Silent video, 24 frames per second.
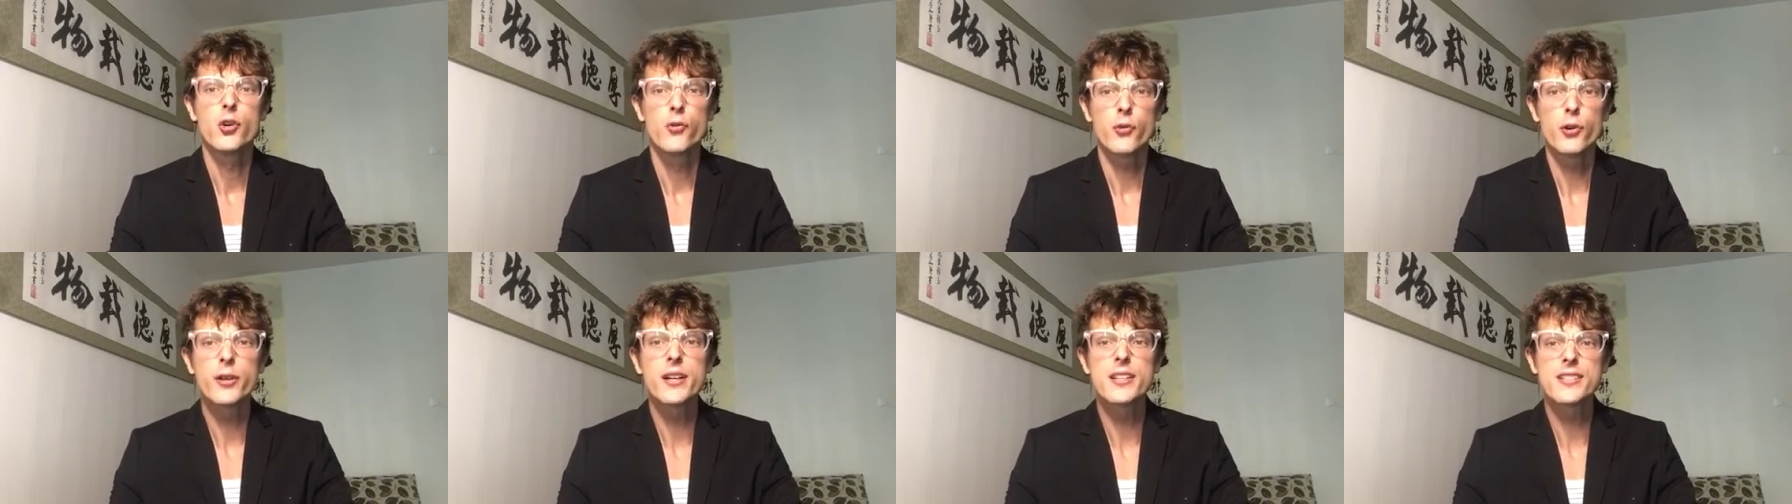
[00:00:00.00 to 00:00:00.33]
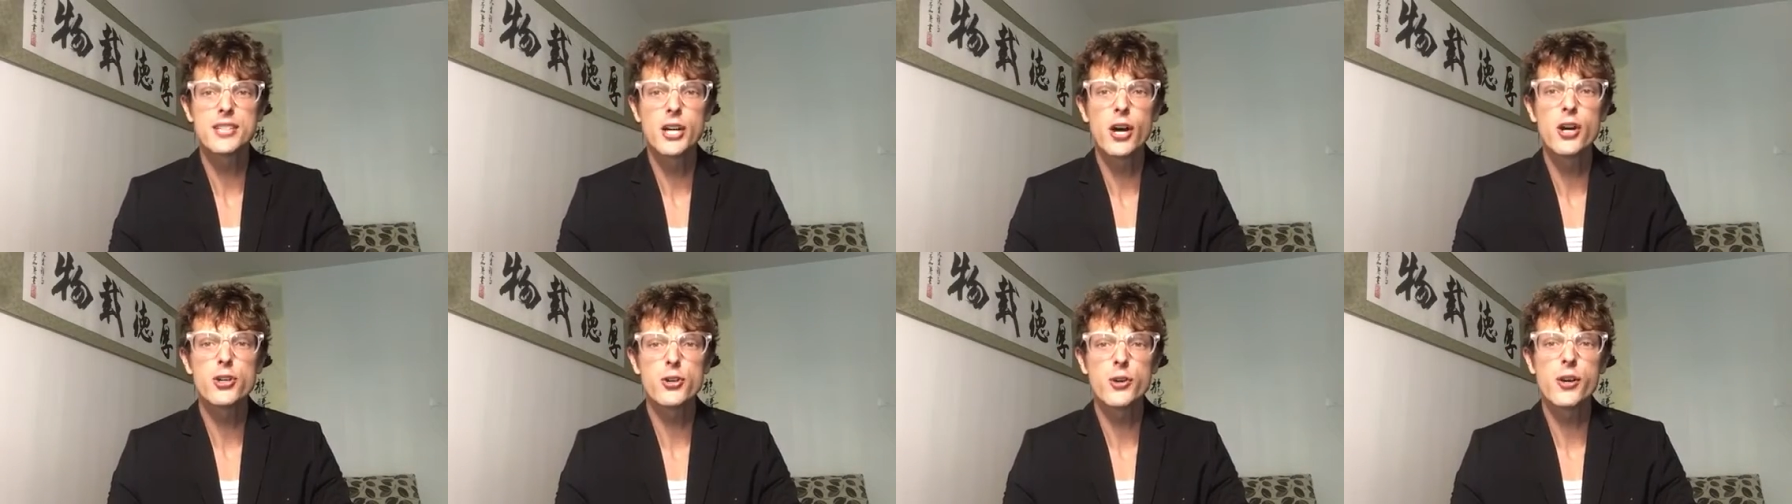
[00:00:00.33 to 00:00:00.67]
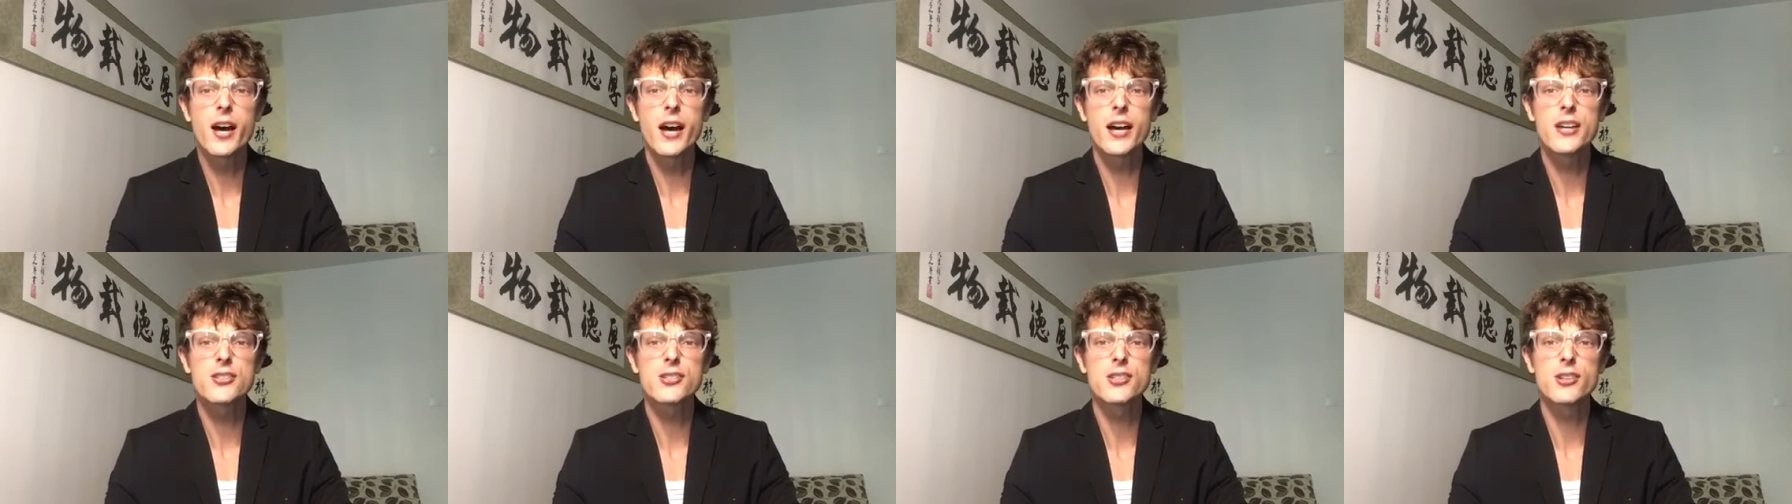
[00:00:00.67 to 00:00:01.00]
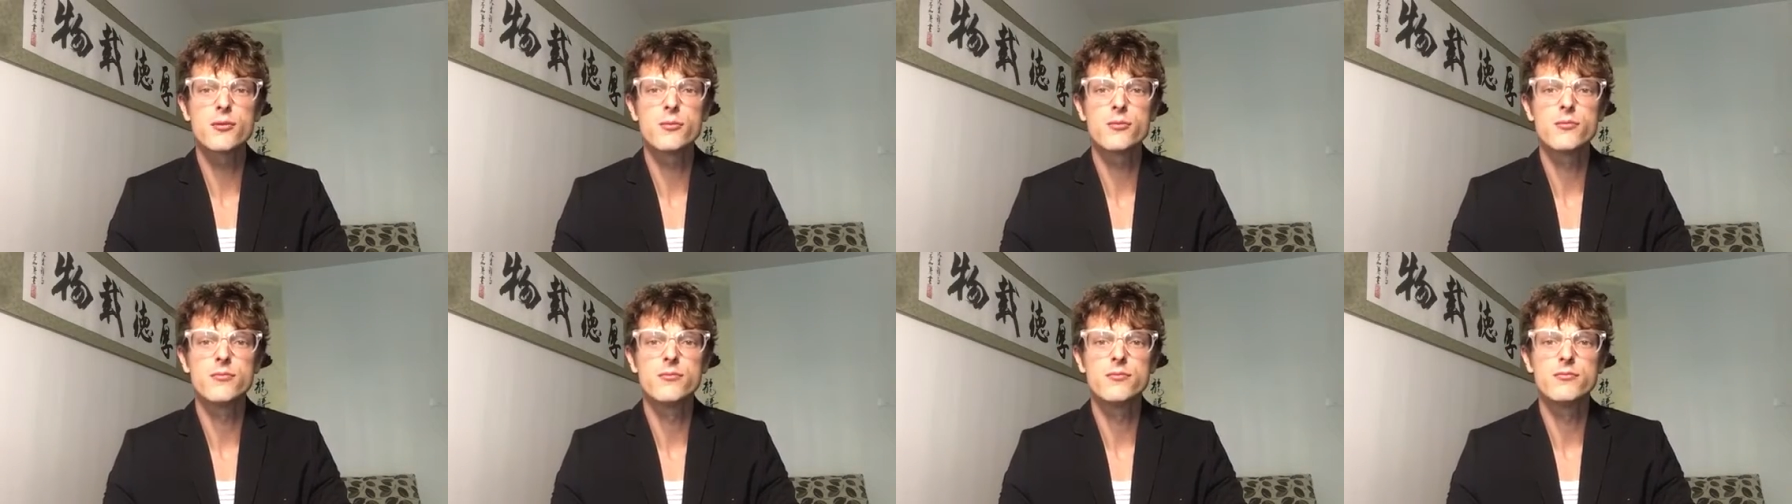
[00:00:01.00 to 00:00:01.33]
really tell you guys
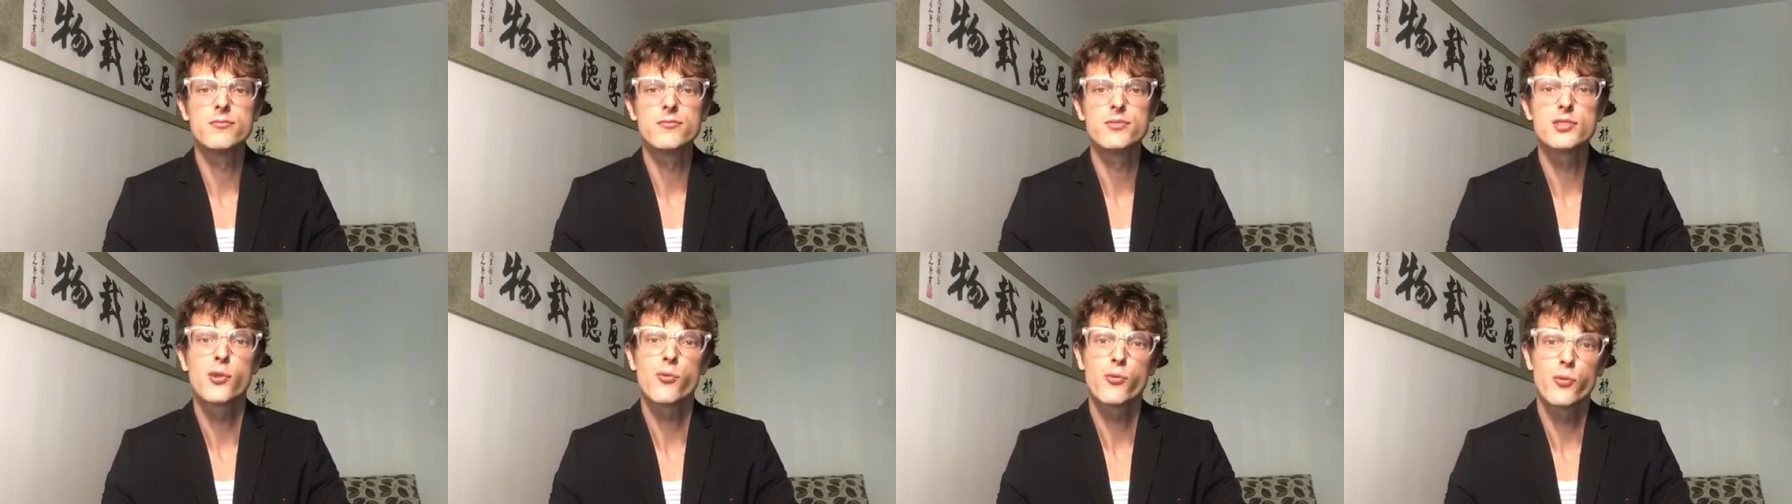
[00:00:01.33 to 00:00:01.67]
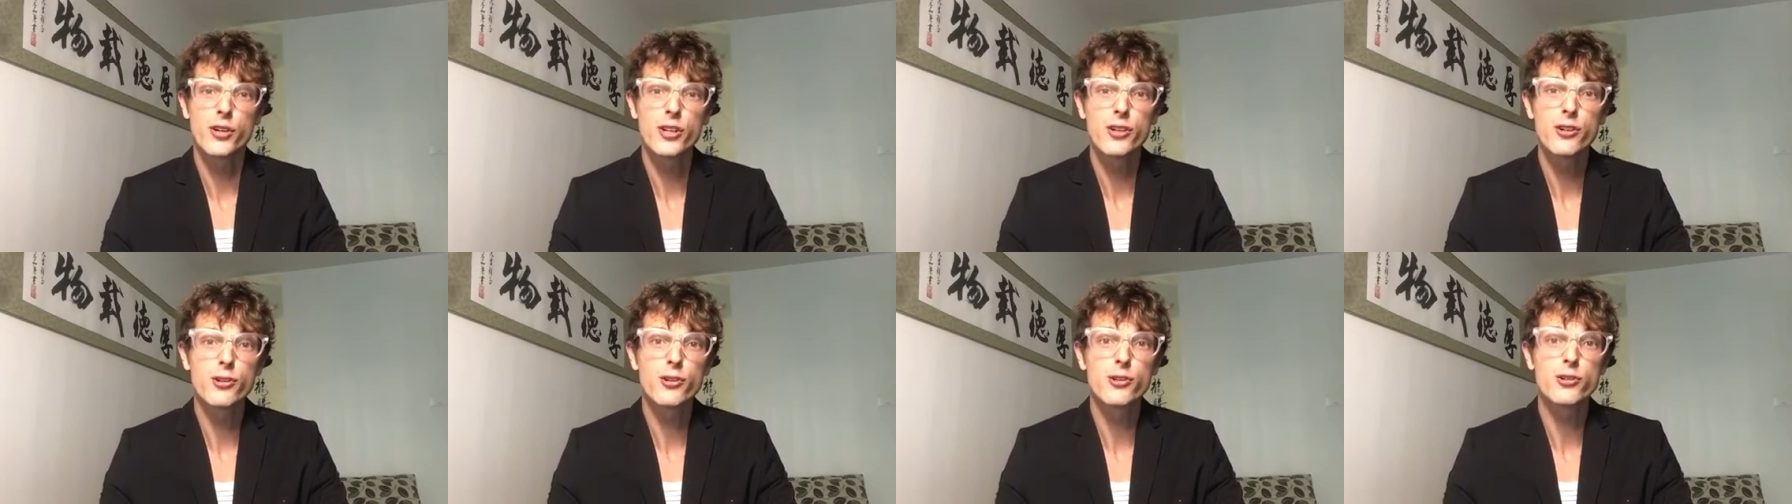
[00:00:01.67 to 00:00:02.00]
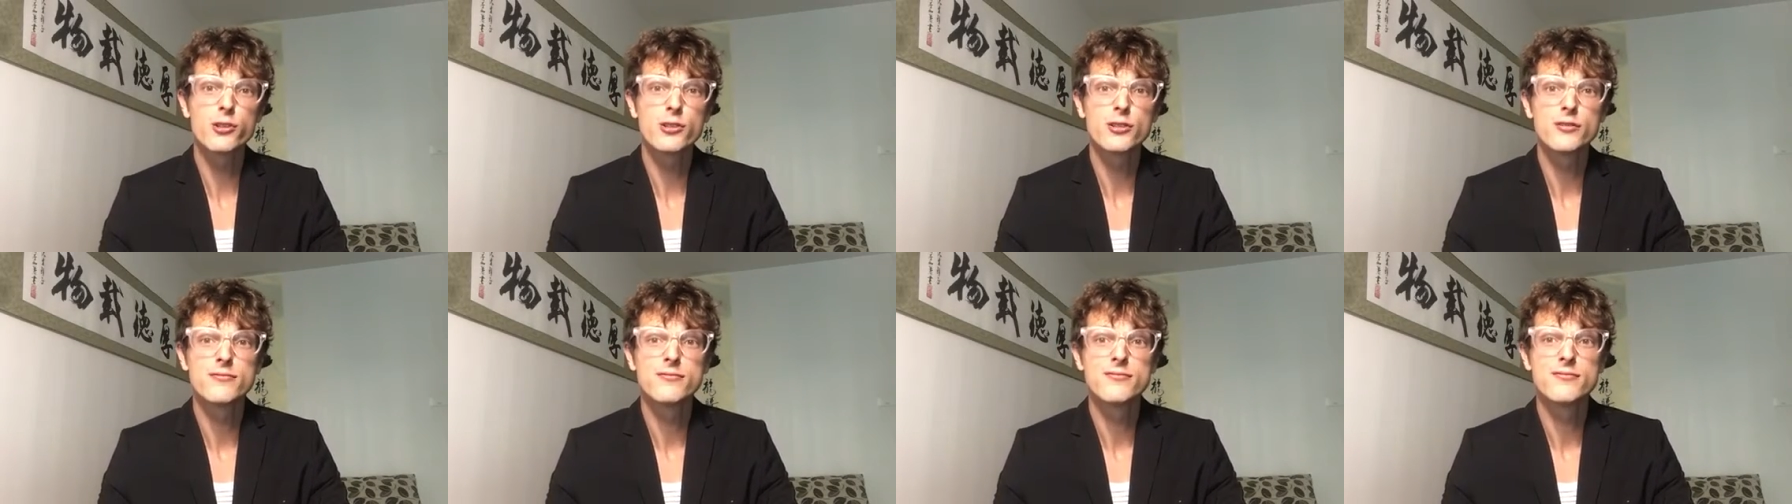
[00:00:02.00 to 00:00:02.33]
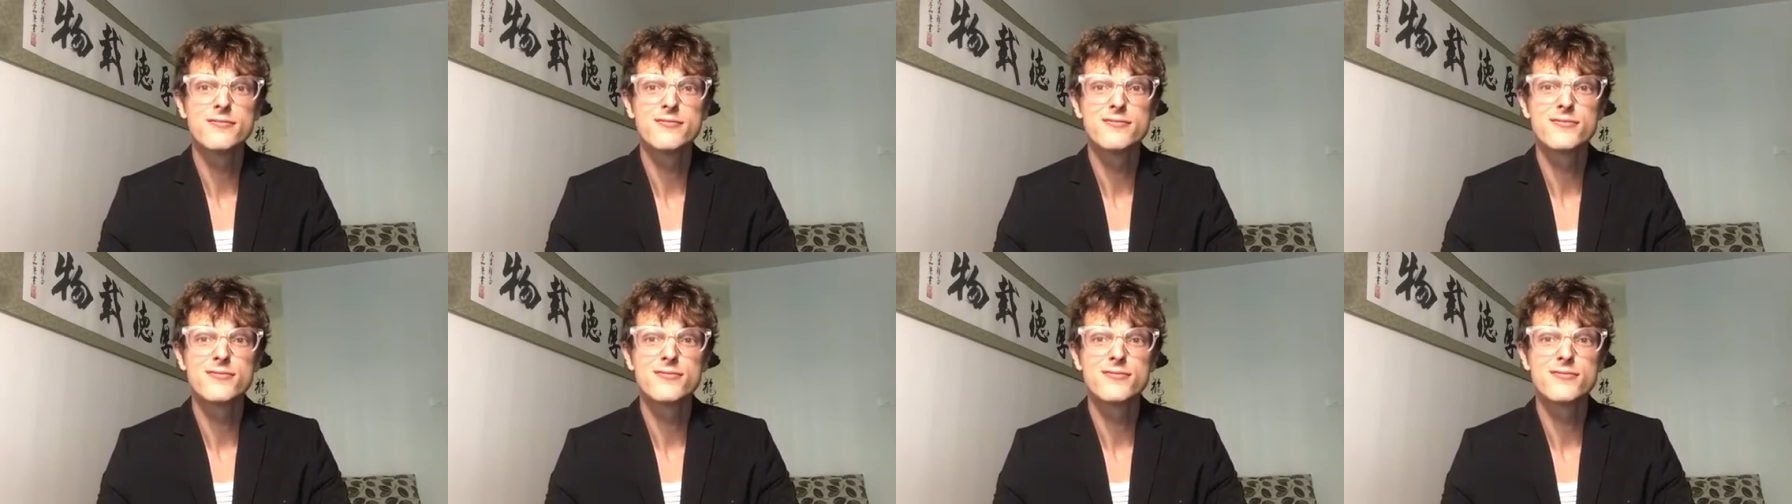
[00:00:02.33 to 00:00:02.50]
some real